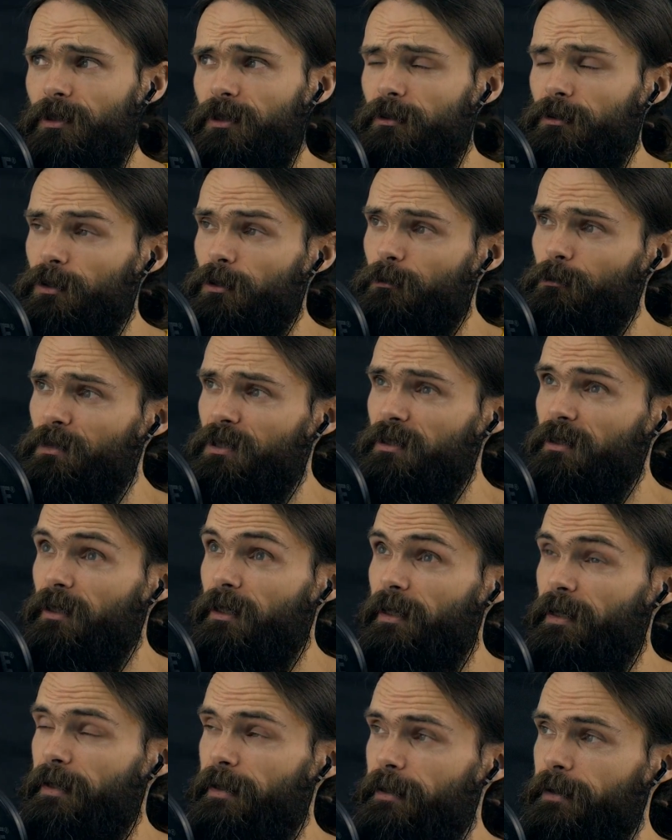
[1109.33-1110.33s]
Yeah, so
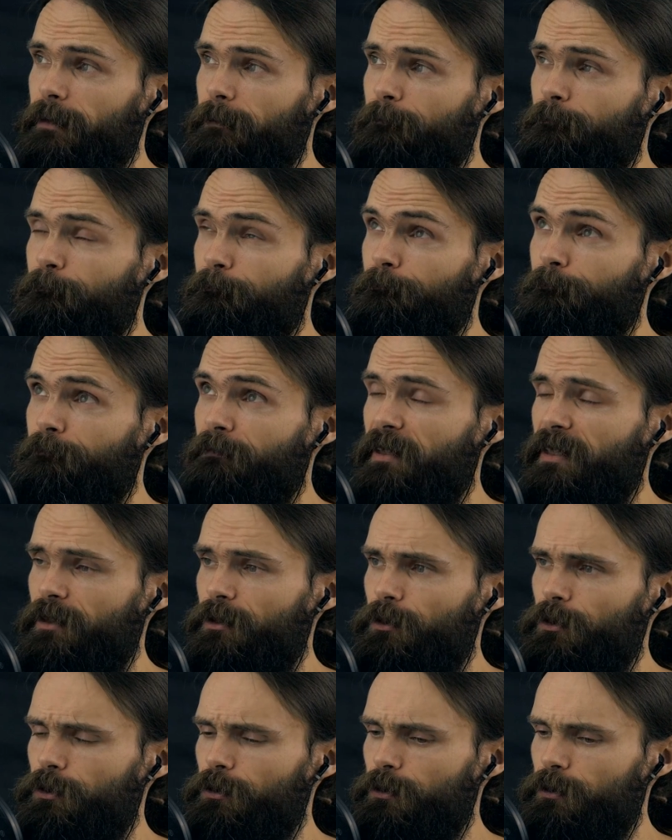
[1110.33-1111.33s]
I
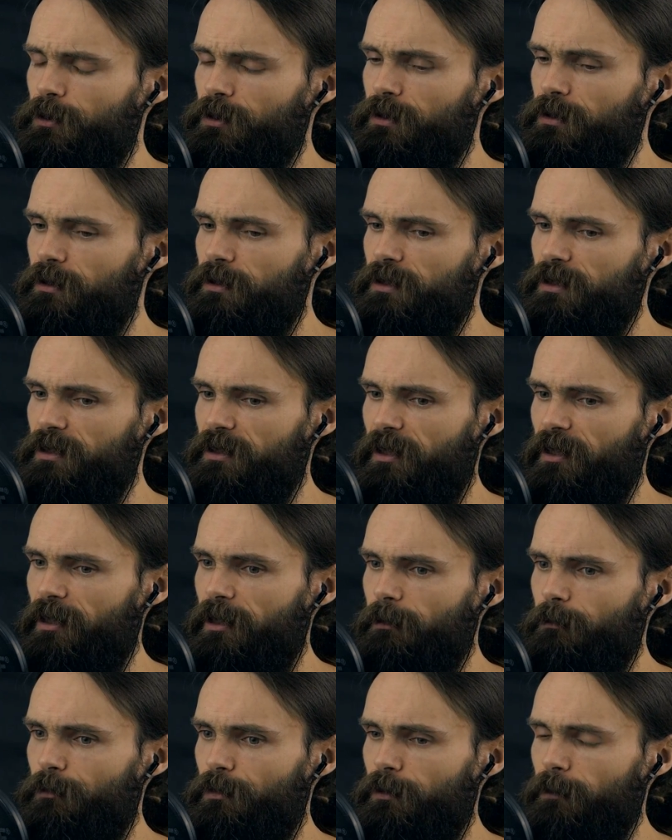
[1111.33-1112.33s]
used
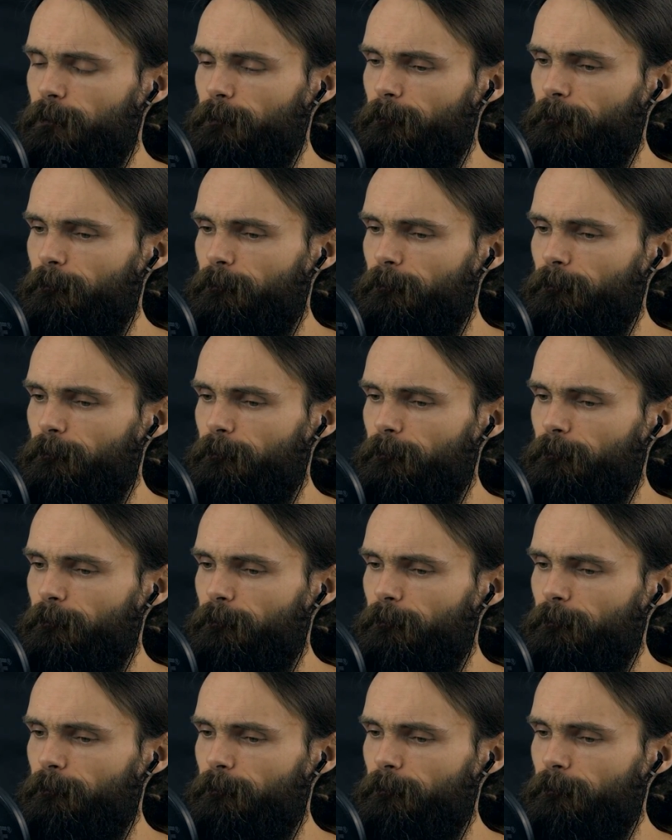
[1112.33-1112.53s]
Skype.